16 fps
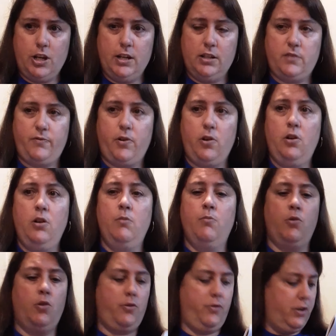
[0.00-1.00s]
for
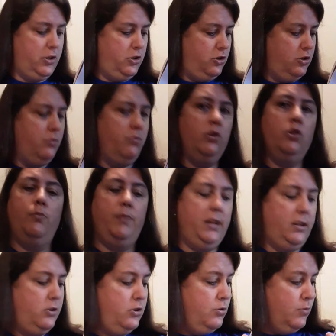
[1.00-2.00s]
homework that you will be
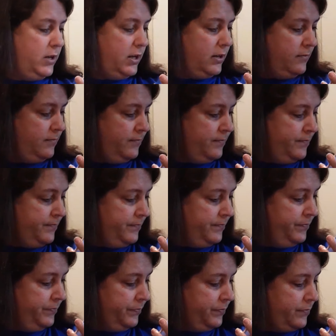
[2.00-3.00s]
doing.
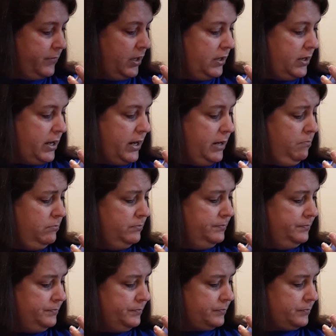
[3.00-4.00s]
Okay?
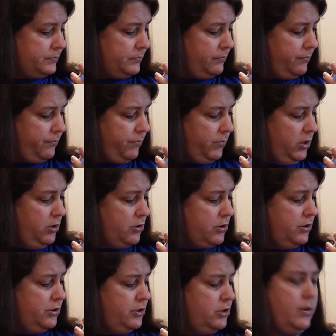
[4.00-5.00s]
You're going
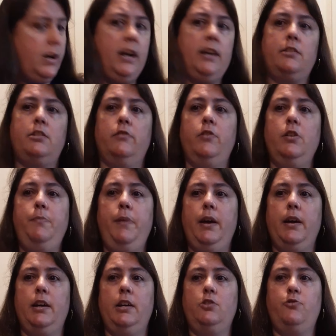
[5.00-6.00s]
to do activity
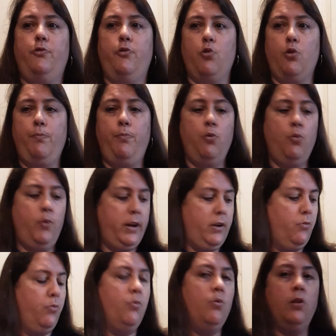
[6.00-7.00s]
page
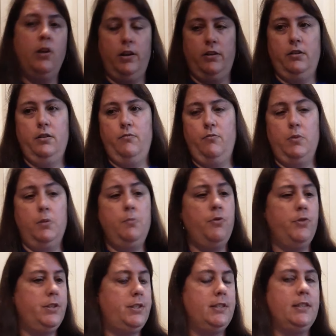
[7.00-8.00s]
4.1. Remember,
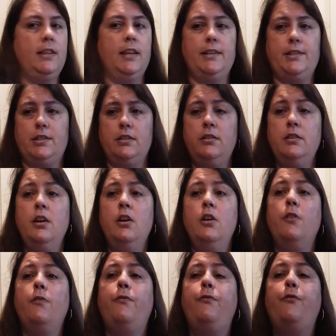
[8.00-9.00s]
this is lesson
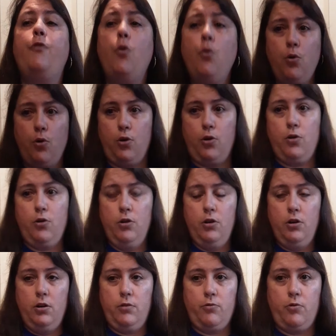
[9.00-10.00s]
4
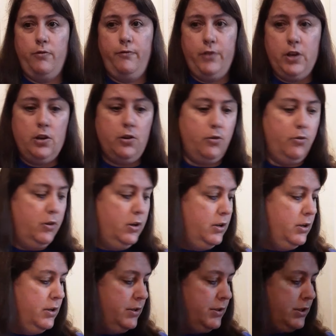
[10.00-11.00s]
review.
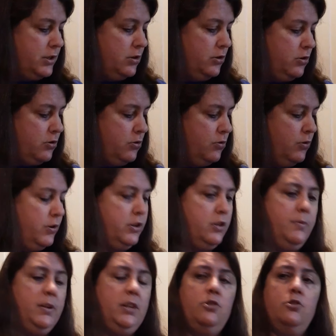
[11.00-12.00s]
So you're going to
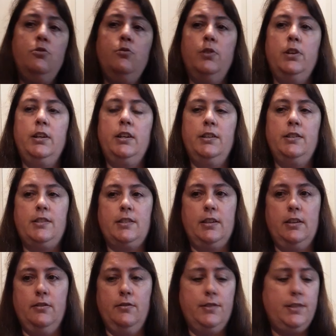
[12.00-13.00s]
be doing in
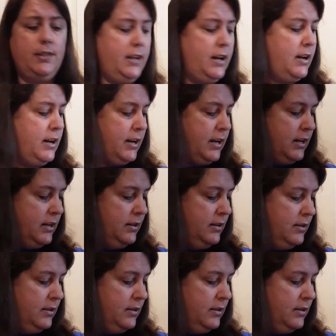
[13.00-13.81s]
Skills 9,